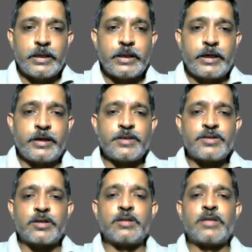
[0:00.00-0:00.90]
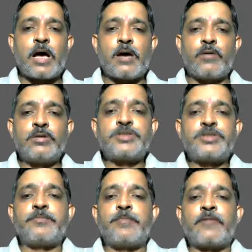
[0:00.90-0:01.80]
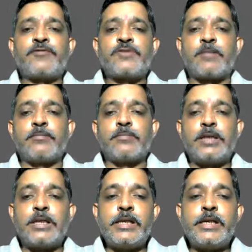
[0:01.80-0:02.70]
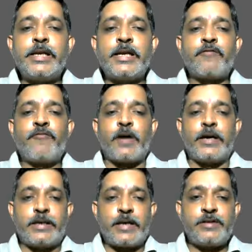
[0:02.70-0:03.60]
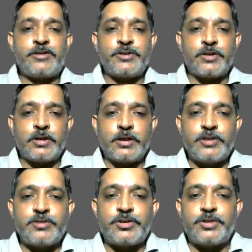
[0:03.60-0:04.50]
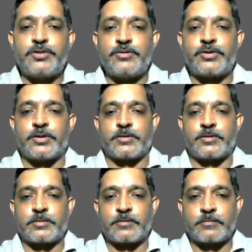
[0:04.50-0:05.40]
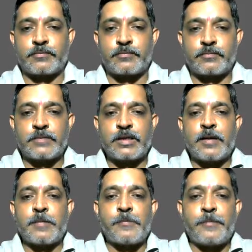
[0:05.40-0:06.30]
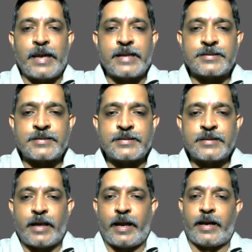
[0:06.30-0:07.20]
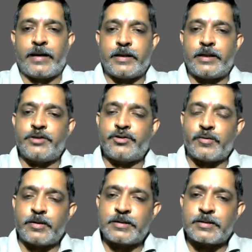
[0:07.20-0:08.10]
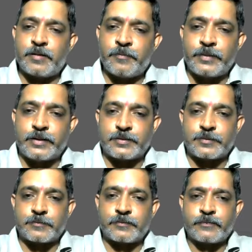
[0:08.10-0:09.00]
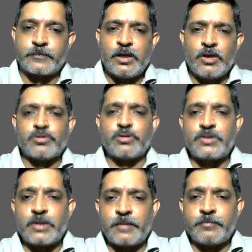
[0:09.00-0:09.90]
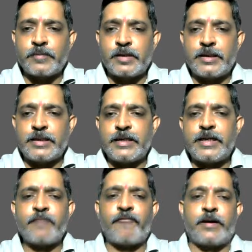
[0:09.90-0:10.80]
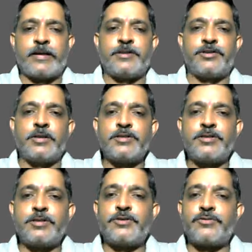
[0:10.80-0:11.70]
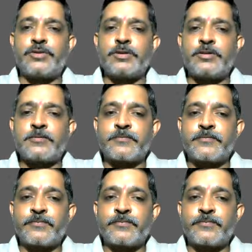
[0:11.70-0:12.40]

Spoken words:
It is under the ownership of some leading financial institutions, banks and insurance companies. So some leading financial institutions,